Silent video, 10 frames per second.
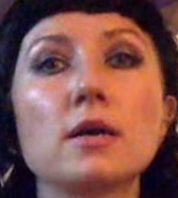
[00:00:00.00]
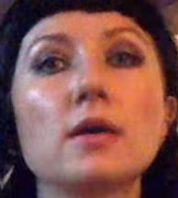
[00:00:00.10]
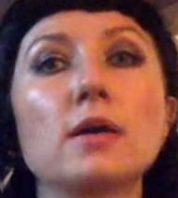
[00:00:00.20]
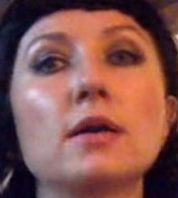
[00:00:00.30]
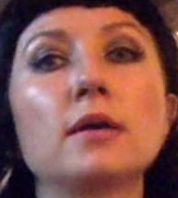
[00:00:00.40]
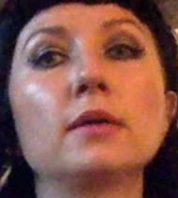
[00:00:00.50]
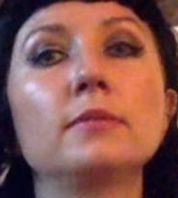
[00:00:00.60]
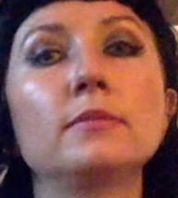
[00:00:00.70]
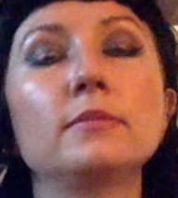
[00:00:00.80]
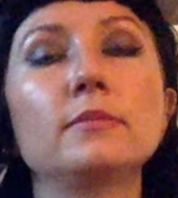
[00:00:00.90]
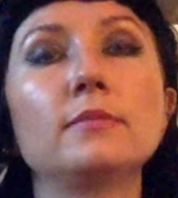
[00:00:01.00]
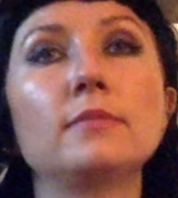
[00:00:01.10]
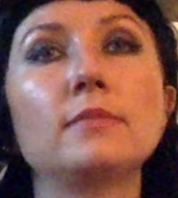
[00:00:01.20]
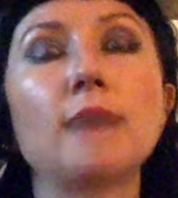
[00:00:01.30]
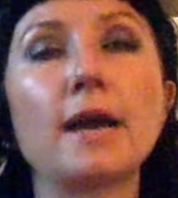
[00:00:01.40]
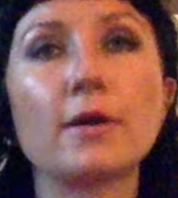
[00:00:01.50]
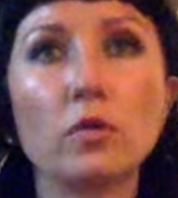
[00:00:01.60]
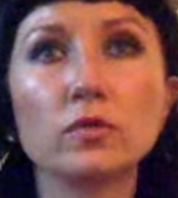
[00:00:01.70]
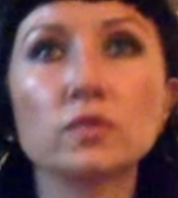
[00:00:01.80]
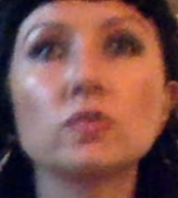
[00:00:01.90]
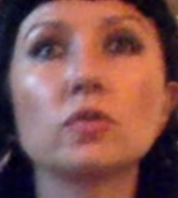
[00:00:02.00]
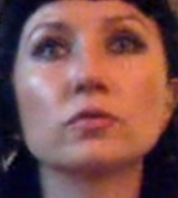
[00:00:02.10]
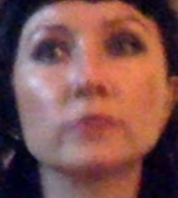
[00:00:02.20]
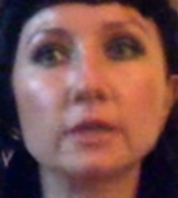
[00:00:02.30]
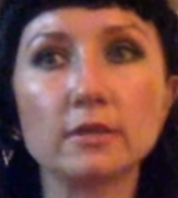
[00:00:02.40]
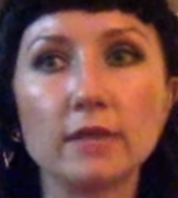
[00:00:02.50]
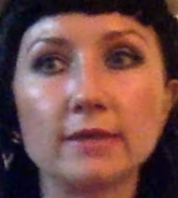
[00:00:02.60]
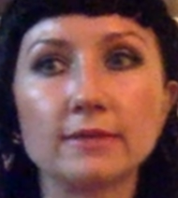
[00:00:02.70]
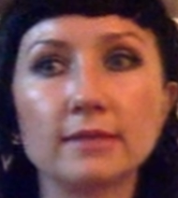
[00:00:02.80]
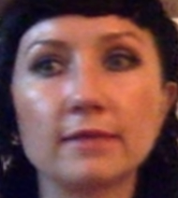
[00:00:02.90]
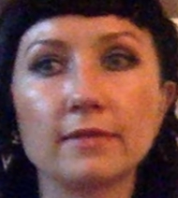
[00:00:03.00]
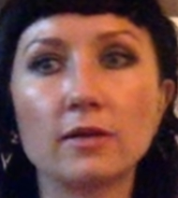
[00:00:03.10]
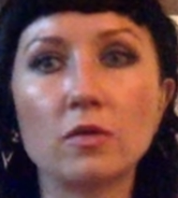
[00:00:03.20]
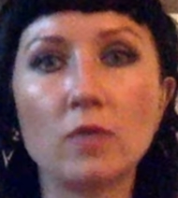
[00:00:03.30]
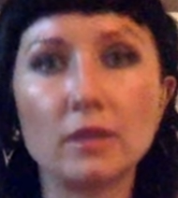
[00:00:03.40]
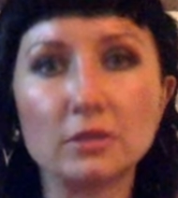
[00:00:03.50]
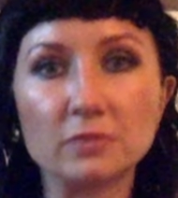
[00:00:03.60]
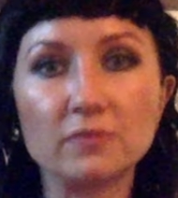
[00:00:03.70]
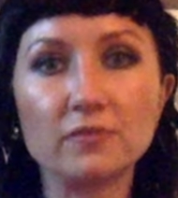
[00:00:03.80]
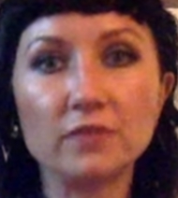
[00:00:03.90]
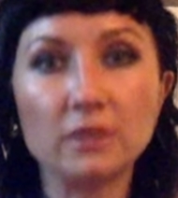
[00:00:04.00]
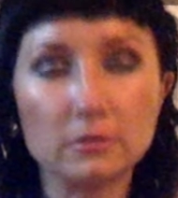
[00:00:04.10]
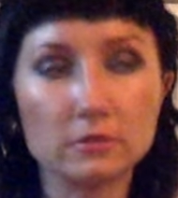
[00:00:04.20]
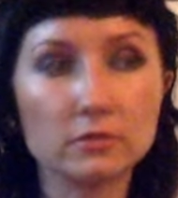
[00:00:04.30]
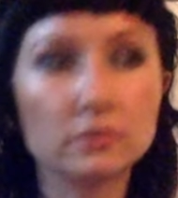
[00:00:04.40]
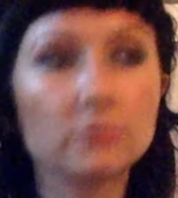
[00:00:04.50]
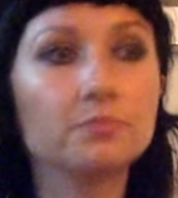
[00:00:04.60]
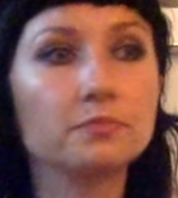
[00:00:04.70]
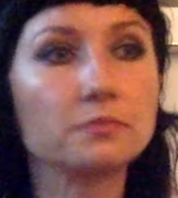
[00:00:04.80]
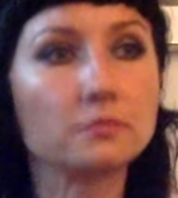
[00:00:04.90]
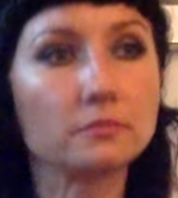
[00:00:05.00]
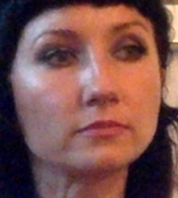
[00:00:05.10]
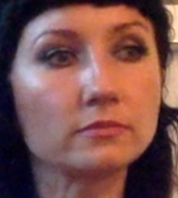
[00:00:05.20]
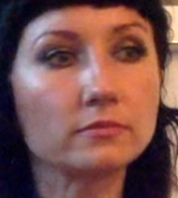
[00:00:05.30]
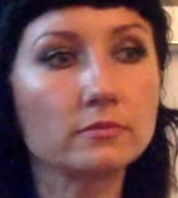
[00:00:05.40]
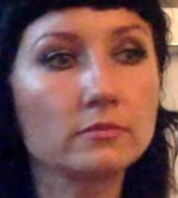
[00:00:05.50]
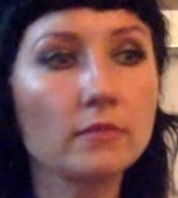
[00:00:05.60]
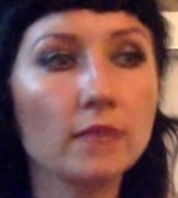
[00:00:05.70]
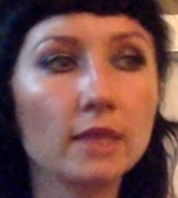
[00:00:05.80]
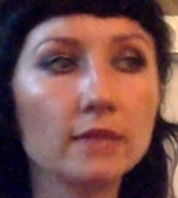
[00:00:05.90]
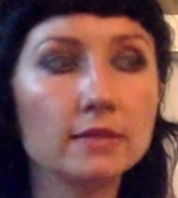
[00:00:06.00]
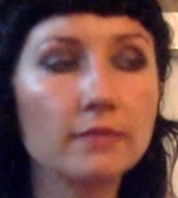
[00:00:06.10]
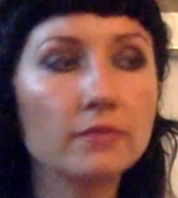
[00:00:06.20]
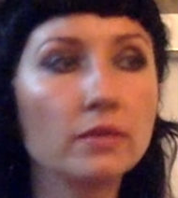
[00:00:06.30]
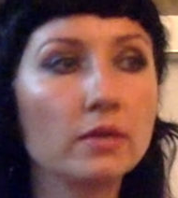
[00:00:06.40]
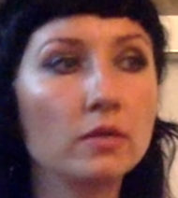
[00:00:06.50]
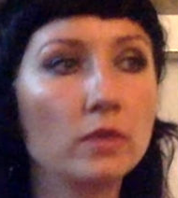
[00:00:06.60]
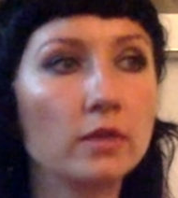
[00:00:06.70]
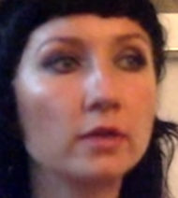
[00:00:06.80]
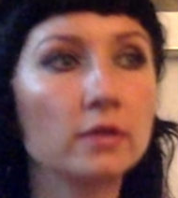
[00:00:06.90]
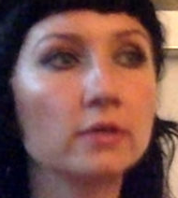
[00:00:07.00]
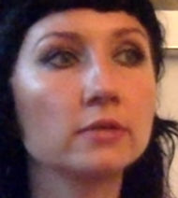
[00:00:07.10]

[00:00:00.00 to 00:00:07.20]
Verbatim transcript: Um, I also realized that the quantum field is something where